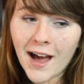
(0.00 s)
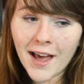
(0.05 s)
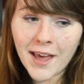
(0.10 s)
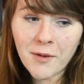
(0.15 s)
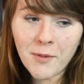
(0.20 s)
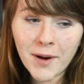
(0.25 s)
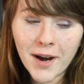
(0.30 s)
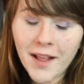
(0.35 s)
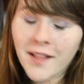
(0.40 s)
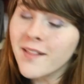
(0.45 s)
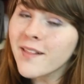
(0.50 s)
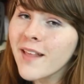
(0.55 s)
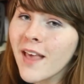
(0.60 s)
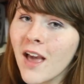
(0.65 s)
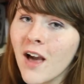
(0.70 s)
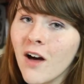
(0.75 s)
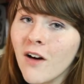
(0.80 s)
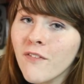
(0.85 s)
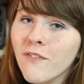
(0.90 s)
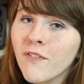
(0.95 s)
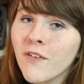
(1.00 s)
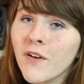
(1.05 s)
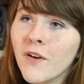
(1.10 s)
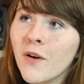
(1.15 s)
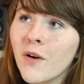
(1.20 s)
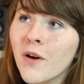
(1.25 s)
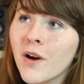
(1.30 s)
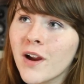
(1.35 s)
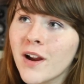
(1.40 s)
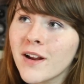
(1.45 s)
It went on sale
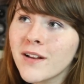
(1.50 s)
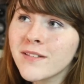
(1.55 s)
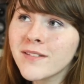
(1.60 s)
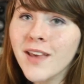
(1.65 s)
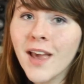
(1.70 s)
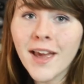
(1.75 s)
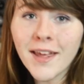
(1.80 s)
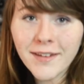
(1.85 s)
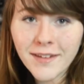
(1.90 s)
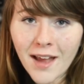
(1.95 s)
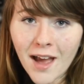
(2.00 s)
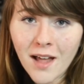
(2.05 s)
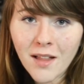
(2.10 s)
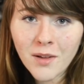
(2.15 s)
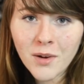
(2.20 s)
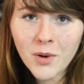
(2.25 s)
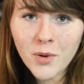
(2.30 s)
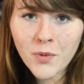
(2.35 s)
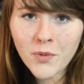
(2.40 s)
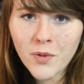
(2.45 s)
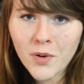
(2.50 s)
for $10